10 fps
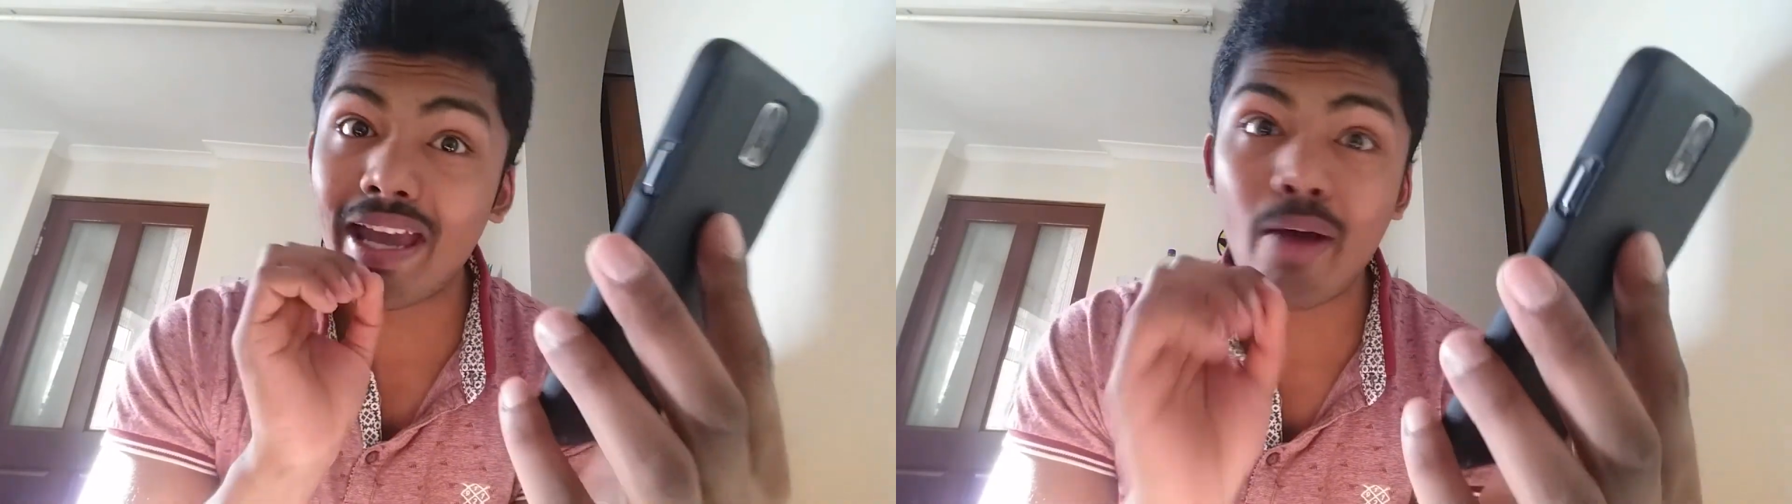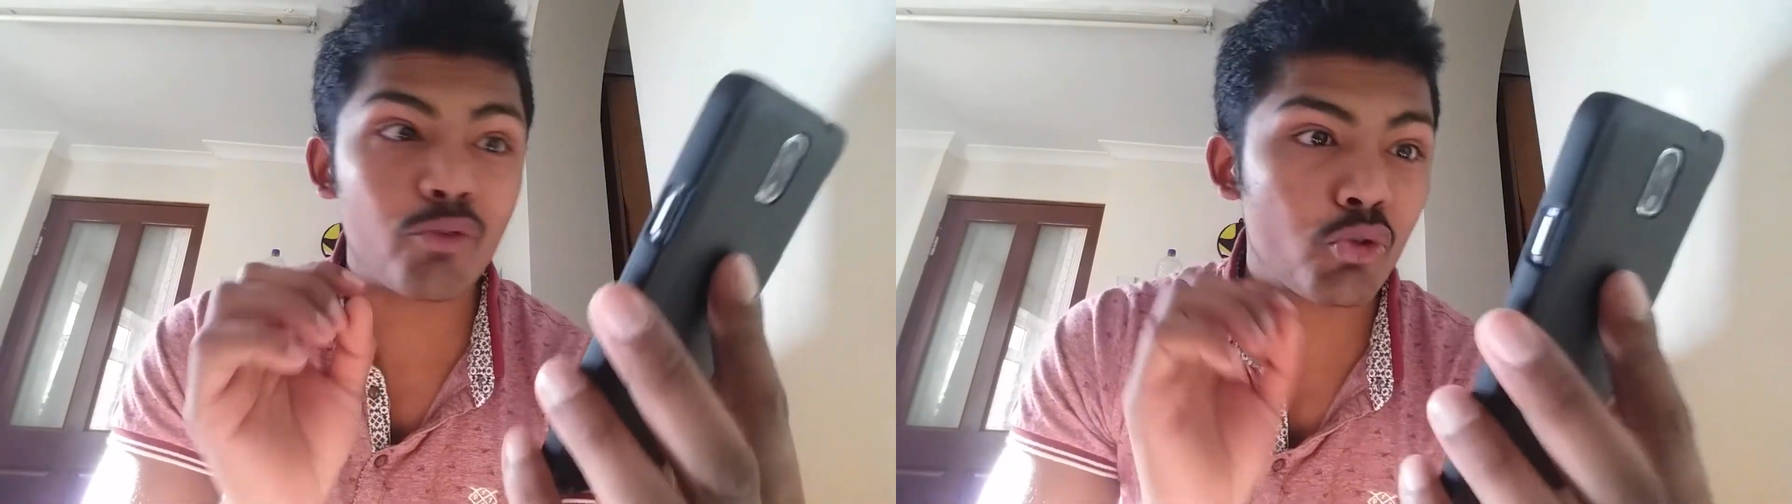
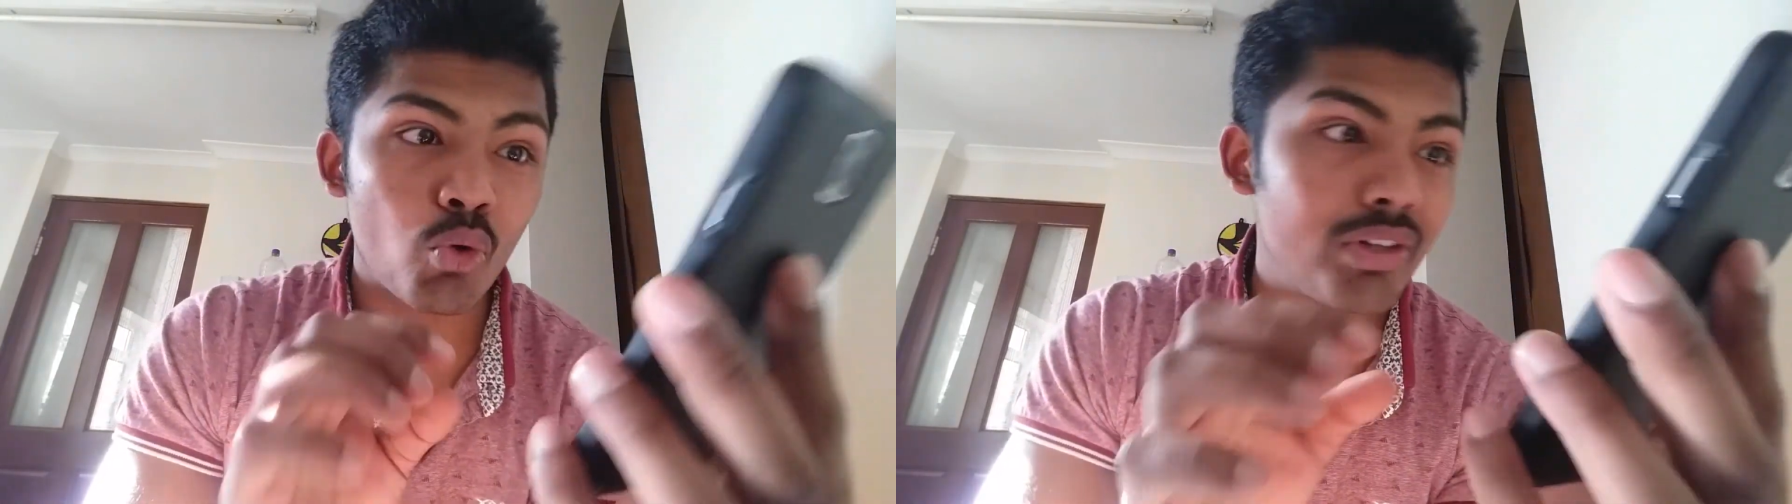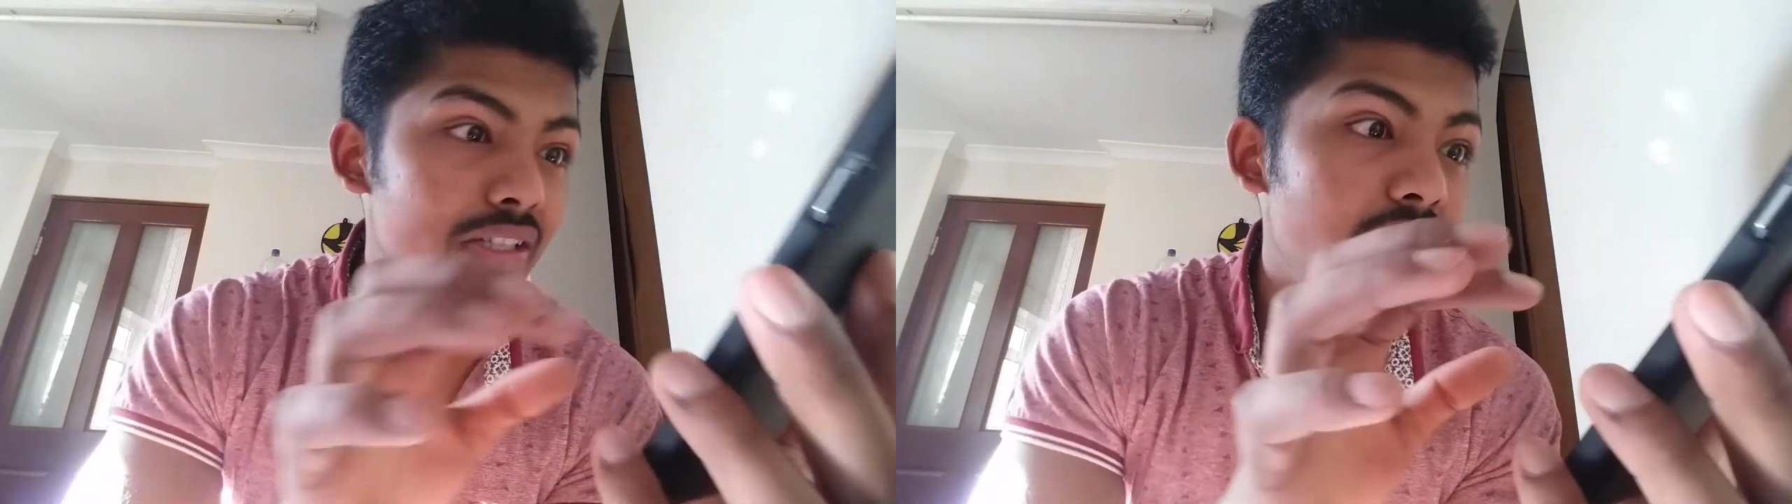They have
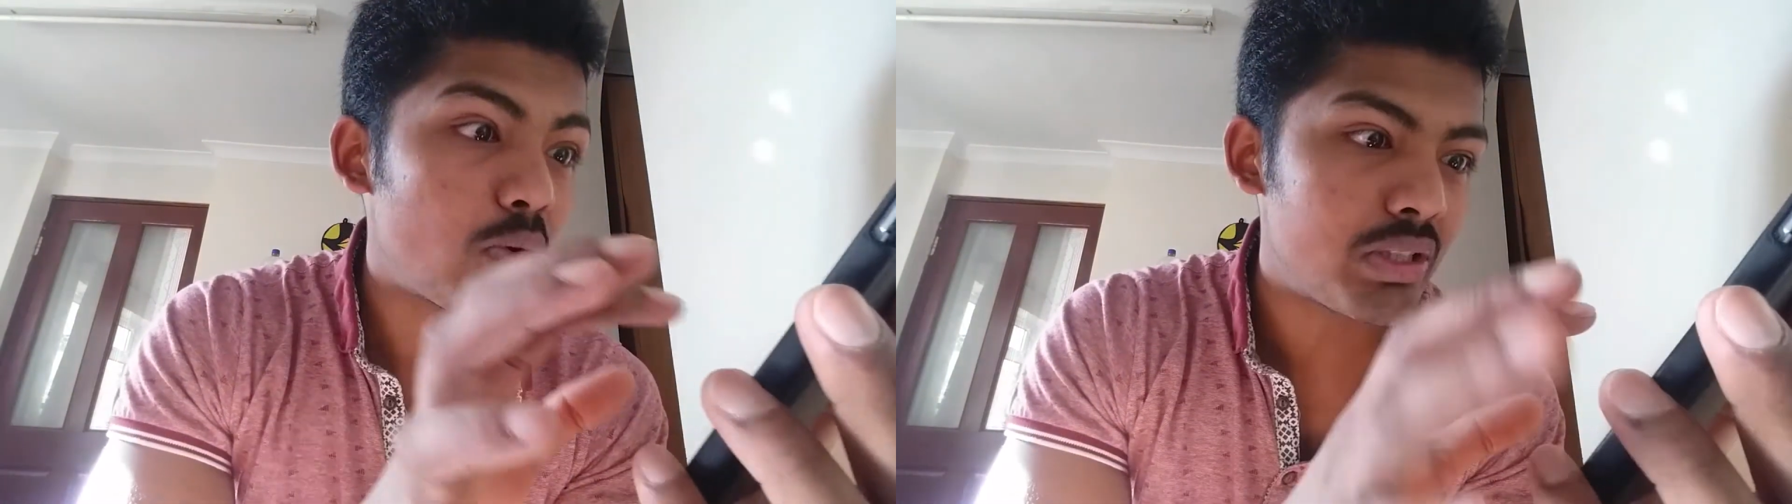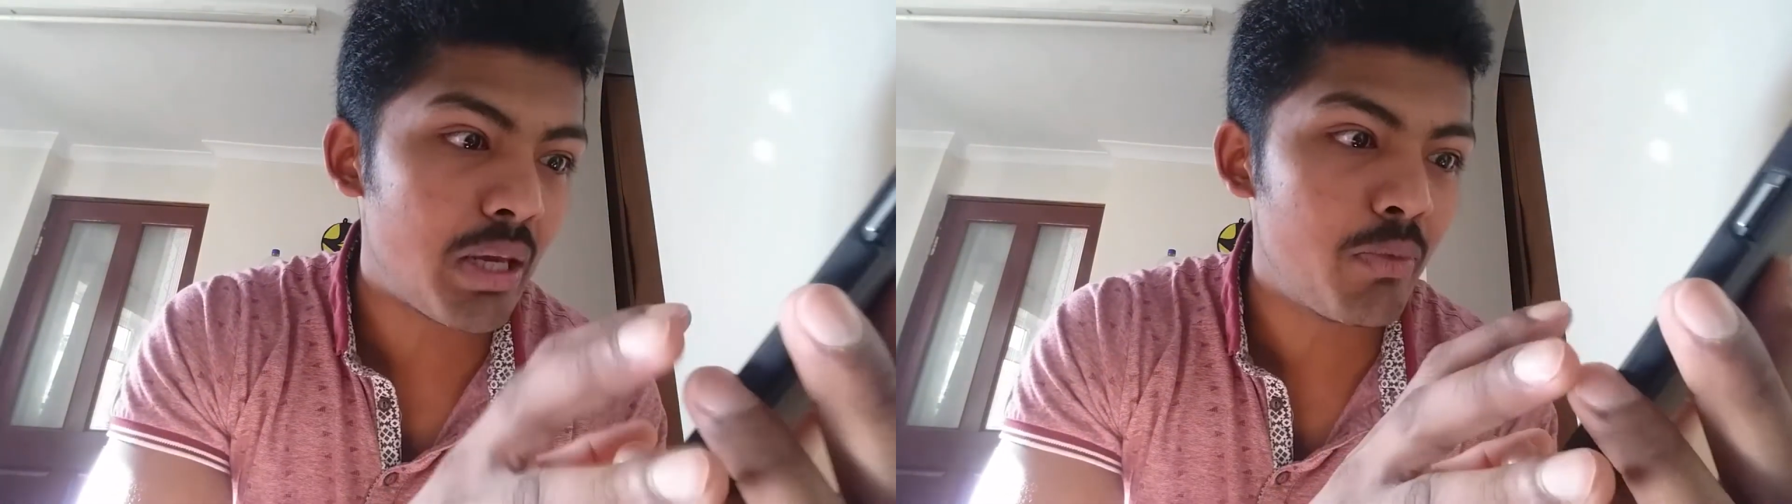to sort this
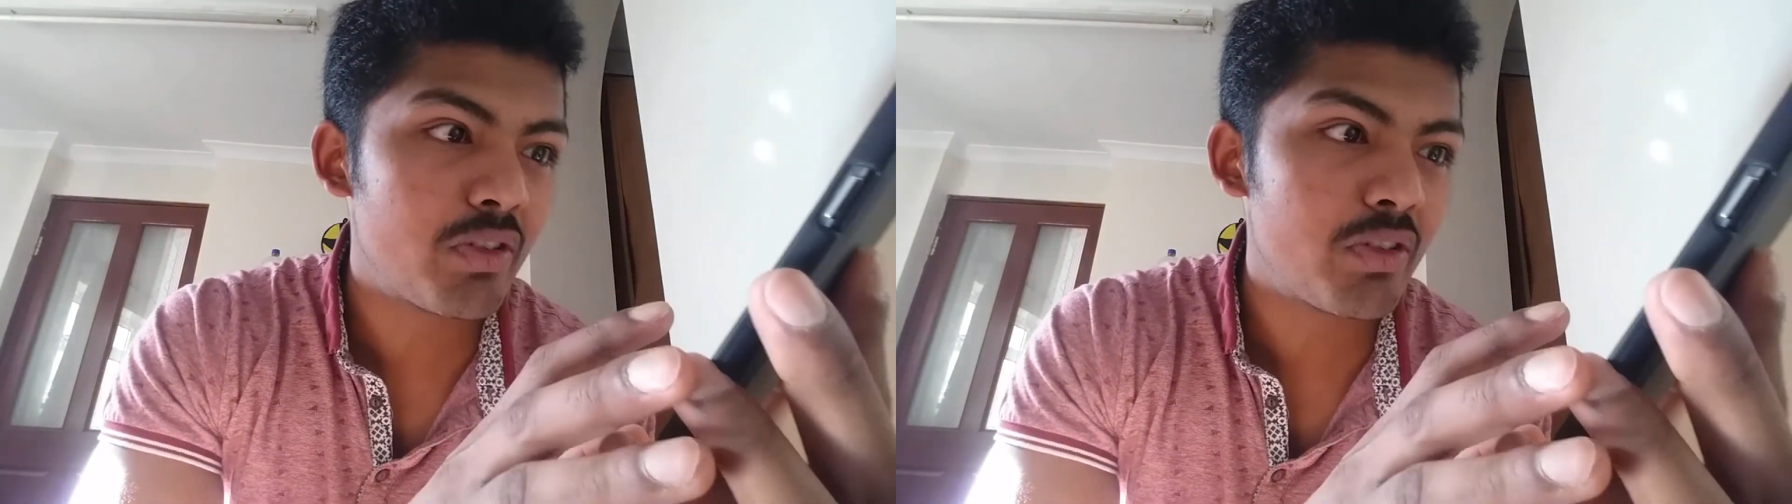out.